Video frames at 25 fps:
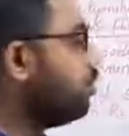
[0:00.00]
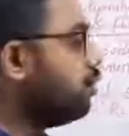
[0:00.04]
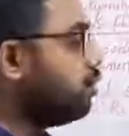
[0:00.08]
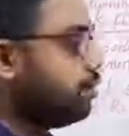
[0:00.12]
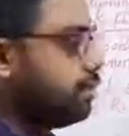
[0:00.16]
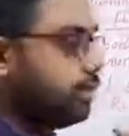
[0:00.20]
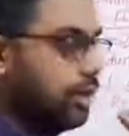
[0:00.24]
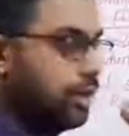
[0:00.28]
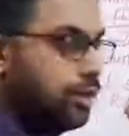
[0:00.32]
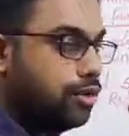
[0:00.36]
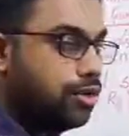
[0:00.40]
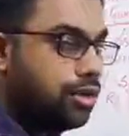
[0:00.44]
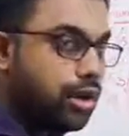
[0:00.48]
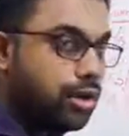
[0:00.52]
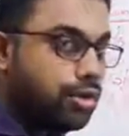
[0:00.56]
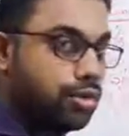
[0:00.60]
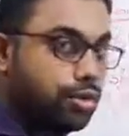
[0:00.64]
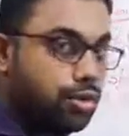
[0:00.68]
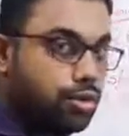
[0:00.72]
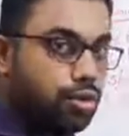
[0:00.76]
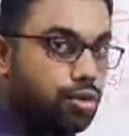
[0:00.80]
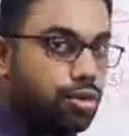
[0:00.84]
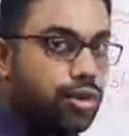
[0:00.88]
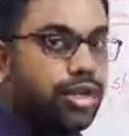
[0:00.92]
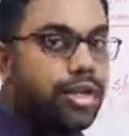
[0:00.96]
in order to
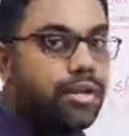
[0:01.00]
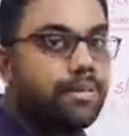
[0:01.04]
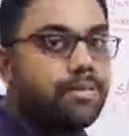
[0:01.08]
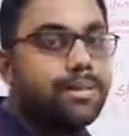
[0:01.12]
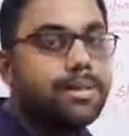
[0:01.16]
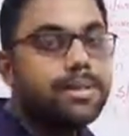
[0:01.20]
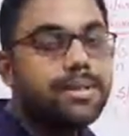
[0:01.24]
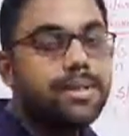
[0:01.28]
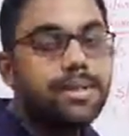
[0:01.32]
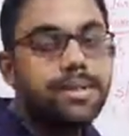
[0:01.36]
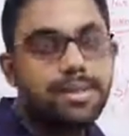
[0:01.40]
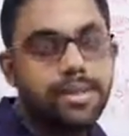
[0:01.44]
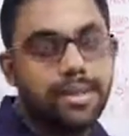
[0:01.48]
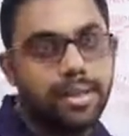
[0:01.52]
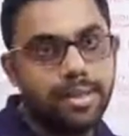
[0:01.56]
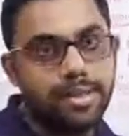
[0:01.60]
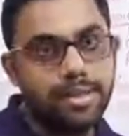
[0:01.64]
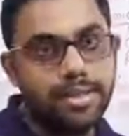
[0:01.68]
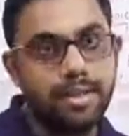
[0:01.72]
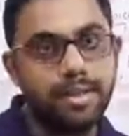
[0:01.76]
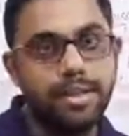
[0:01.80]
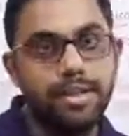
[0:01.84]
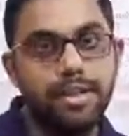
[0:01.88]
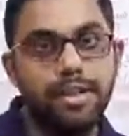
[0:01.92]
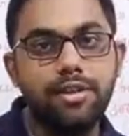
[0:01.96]
doing a business, there is a
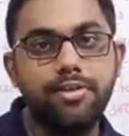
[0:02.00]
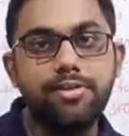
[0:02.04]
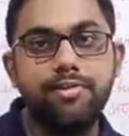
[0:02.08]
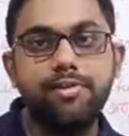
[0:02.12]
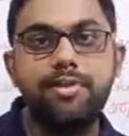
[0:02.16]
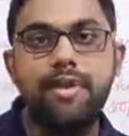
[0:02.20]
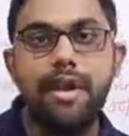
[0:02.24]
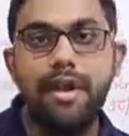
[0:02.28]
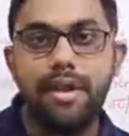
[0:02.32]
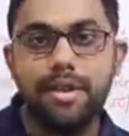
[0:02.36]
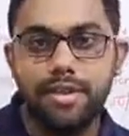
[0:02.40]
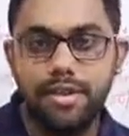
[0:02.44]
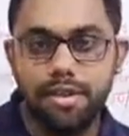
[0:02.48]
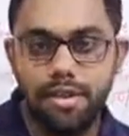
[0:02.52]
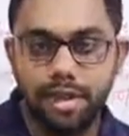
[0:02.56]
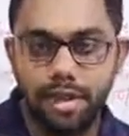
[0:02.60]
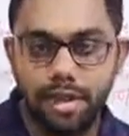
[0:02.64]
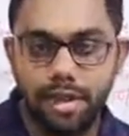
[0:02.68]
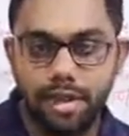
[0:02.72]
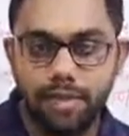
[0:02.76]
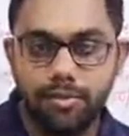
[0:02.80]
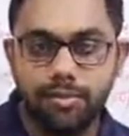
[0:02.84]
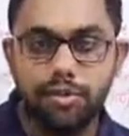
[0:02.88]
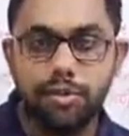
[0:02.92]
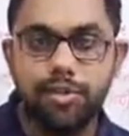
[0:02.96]
need
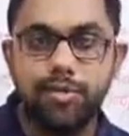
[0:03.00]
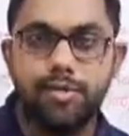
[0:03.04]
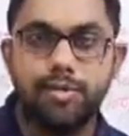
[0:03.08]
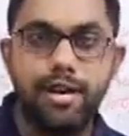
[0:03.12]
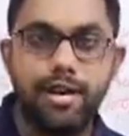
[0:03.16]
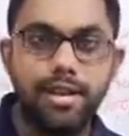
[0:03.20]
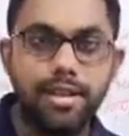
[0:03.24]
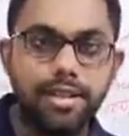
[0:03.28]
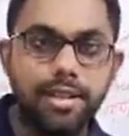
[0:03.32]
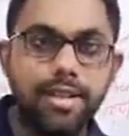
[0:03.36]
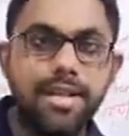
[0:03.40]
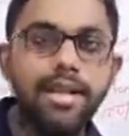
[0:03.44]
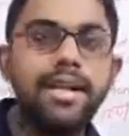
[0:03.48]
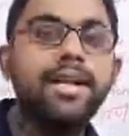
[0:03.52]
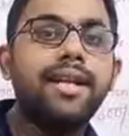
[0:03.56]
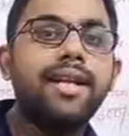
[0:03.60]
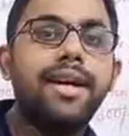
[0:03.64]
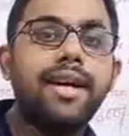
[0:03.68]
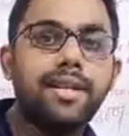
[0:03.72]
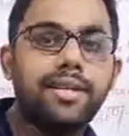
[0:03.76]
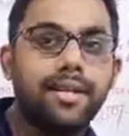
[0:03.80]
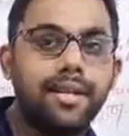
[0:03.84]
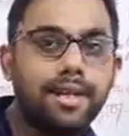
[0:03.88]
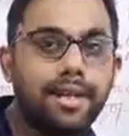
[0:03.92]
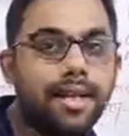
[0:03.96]
for furniture and
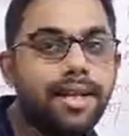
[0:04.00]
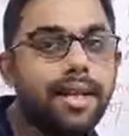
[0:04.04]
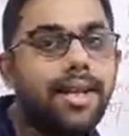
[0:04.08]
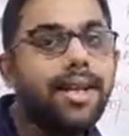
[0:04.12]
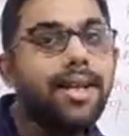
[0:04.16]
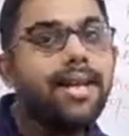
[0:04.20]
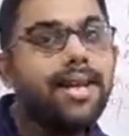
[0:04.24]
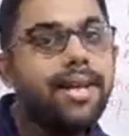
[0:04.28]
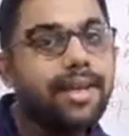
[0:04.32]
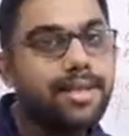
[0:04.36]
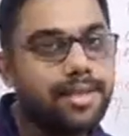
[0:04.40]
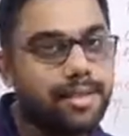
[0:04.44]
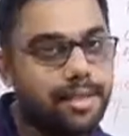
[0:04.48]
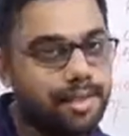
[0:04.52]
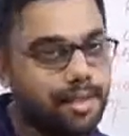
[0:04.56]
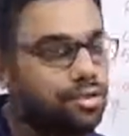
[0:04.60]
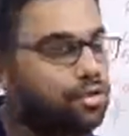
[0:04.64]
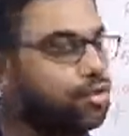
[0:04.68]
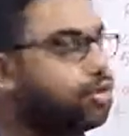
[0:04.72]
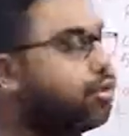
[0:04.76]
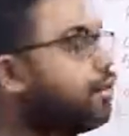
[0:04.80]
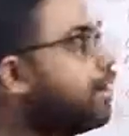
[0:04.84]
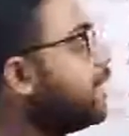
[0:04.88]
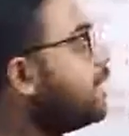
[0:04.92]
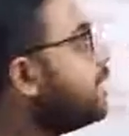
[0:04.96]
other assets. So
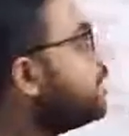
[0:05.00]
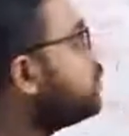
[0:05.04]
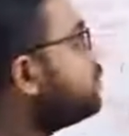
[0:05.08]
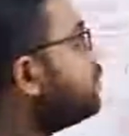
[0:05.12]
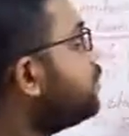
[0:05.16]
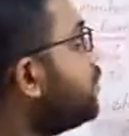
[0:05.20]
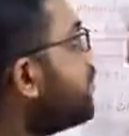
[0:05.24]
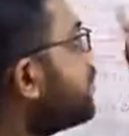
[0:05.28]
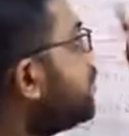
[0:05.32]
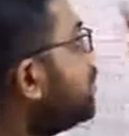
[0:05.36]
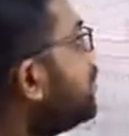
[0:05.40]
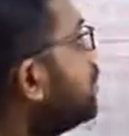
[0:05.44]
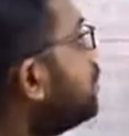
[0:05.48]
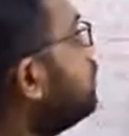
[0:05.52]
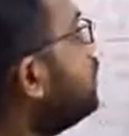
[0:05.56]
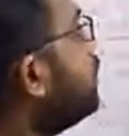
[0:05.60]
it is purchased by the